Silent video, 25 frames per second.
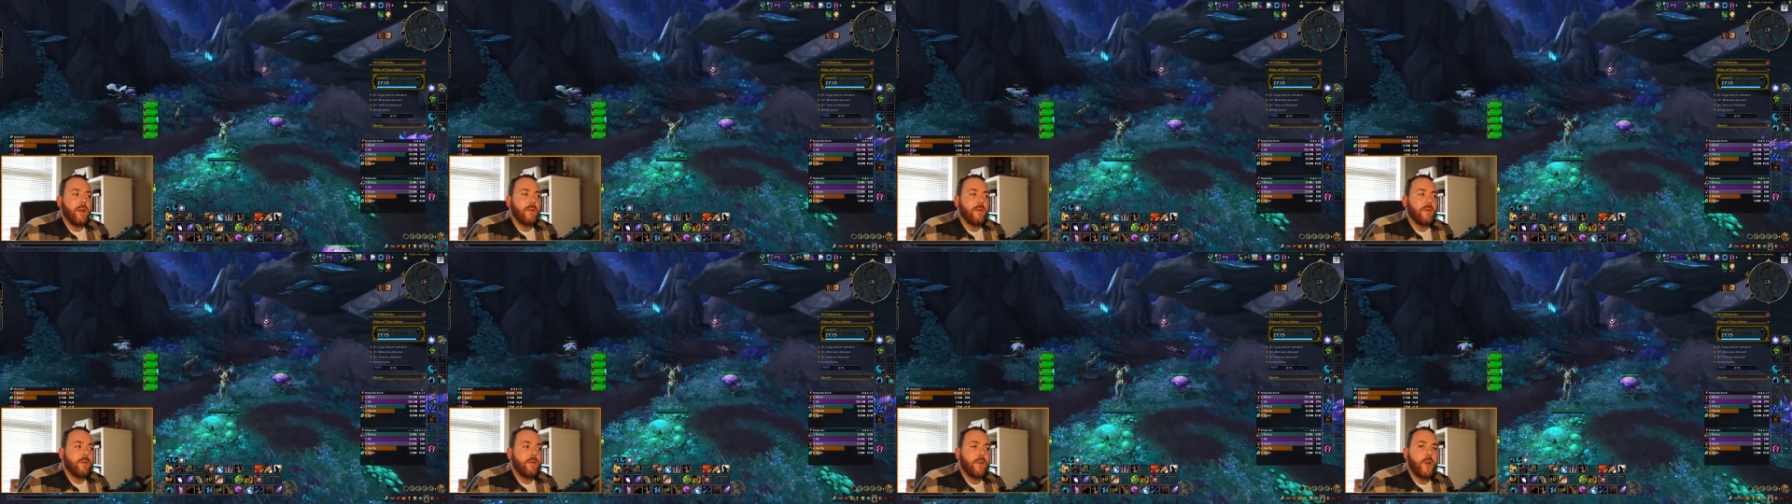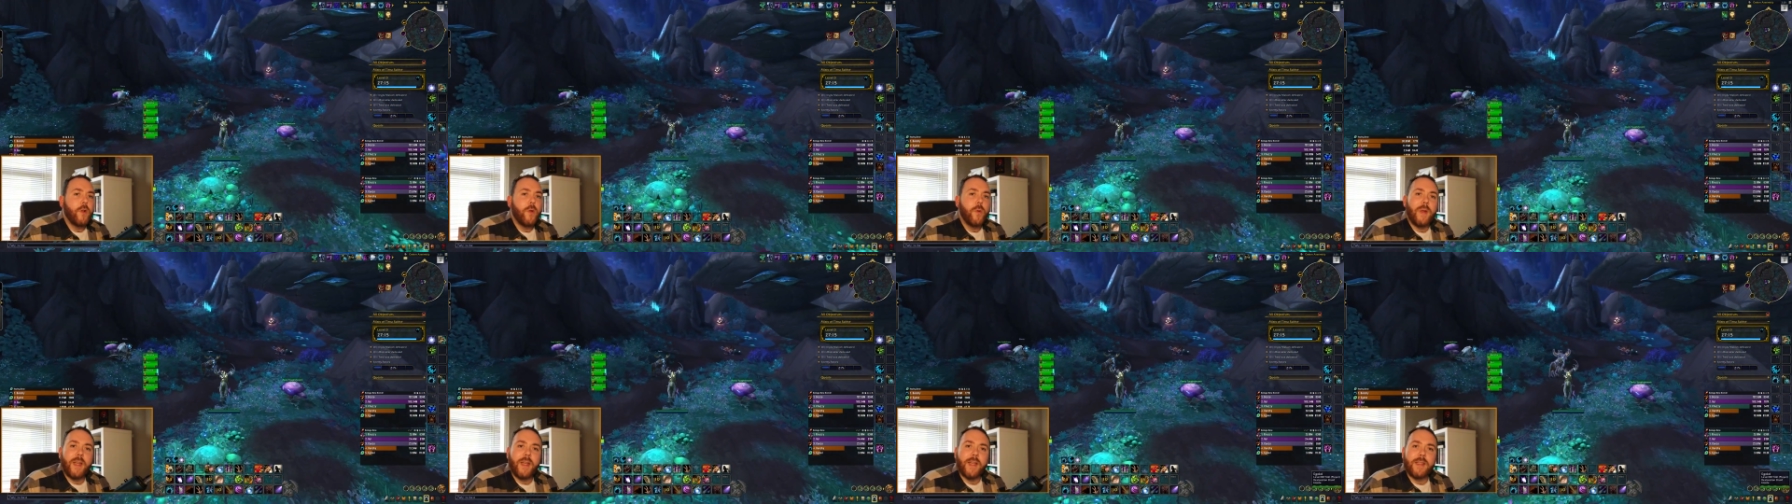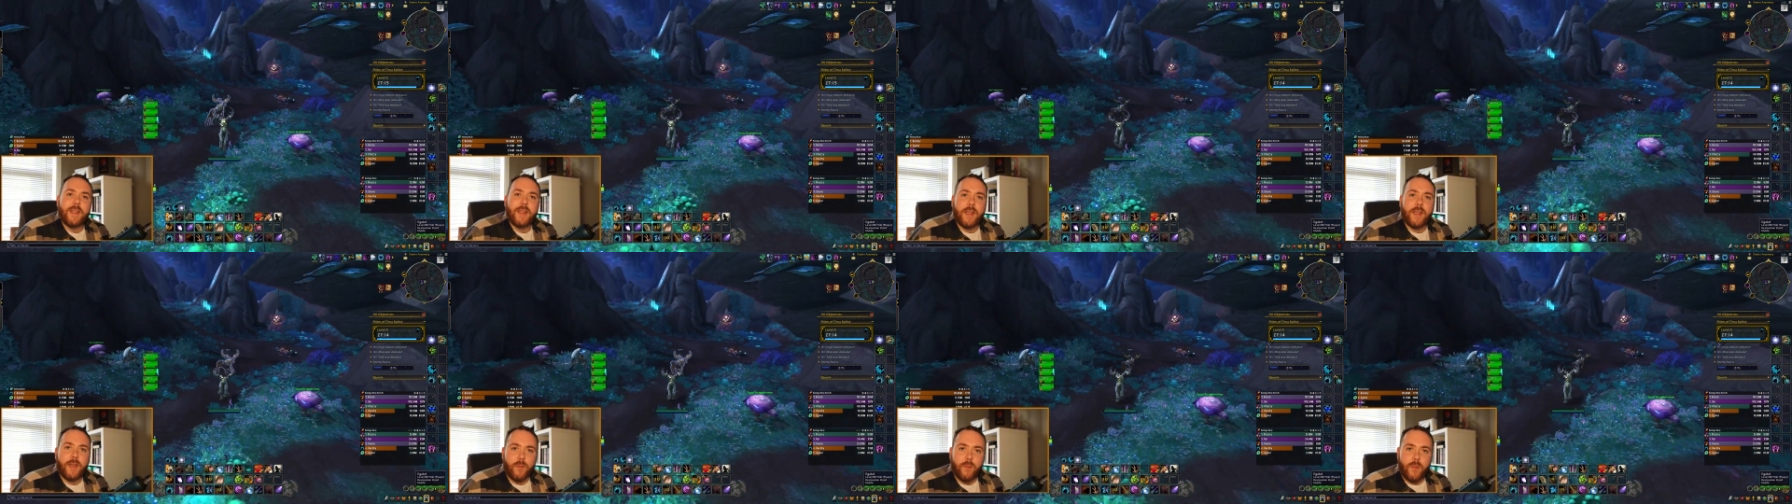
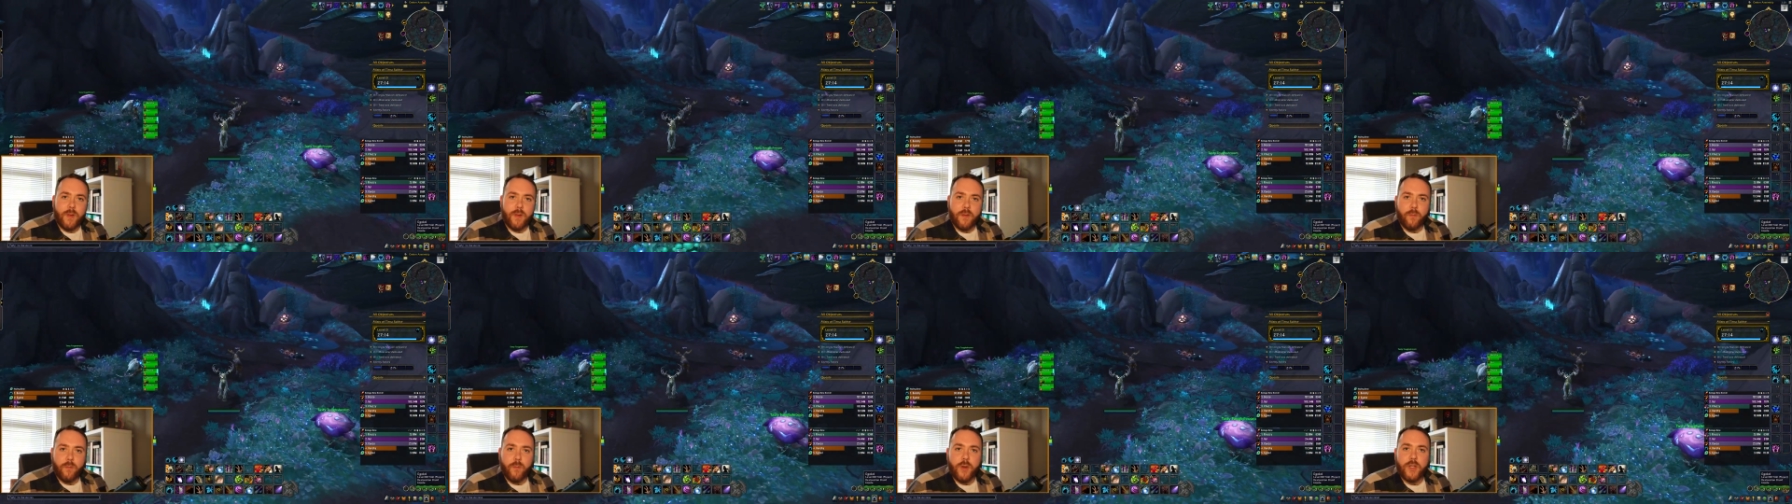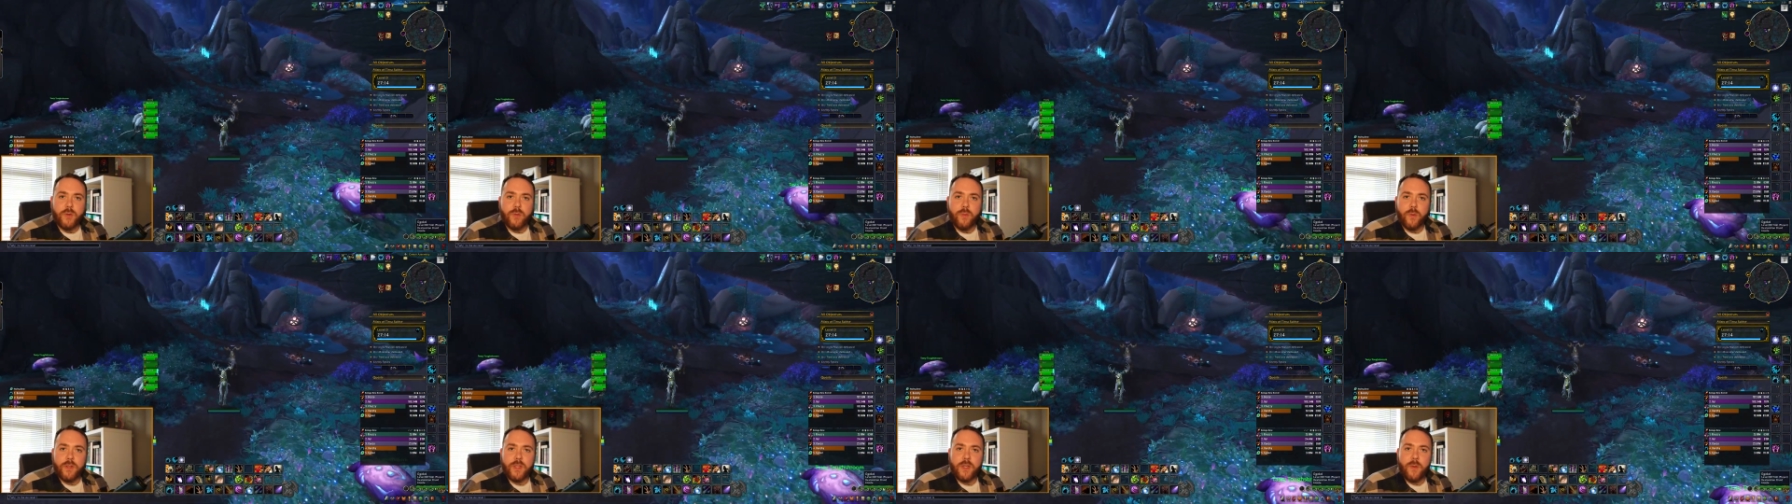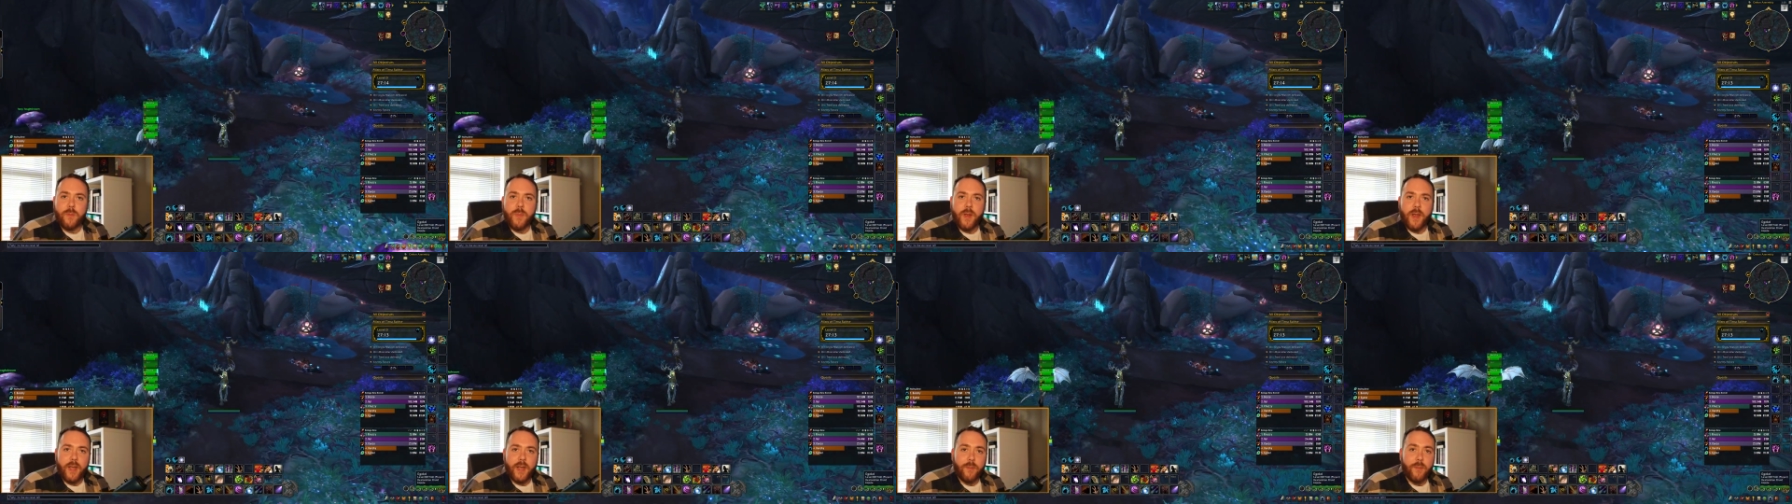fluidity with which ones you
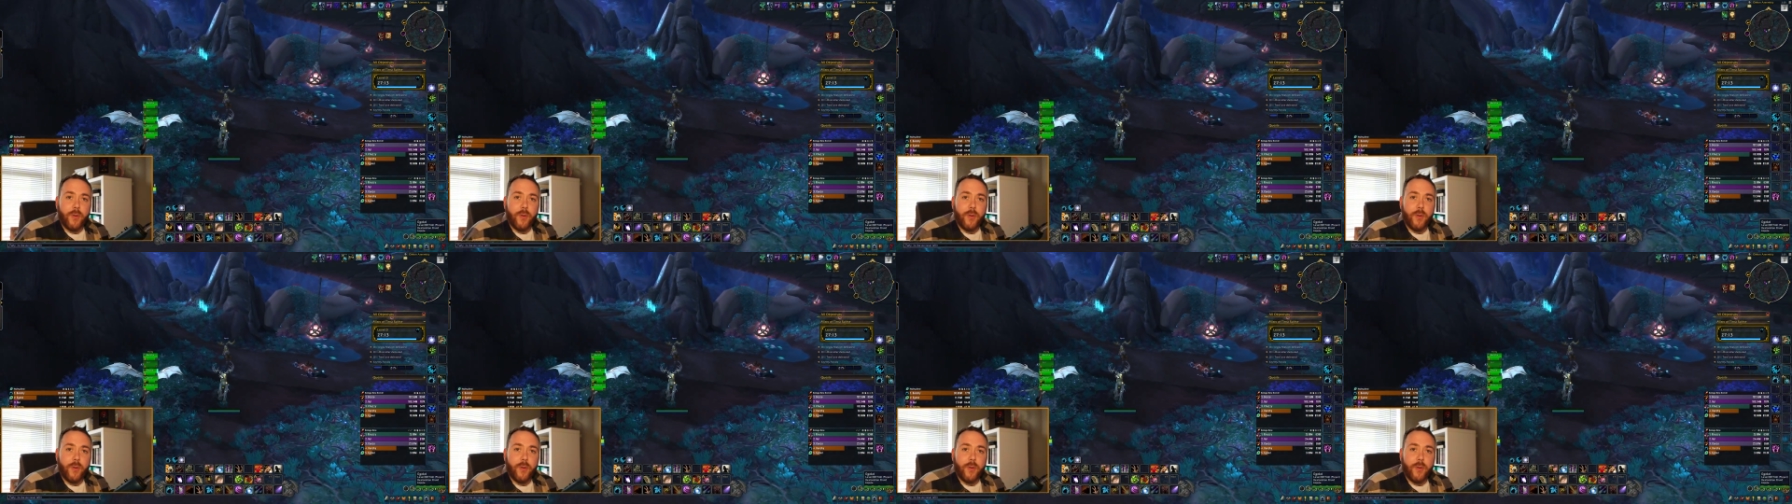pick,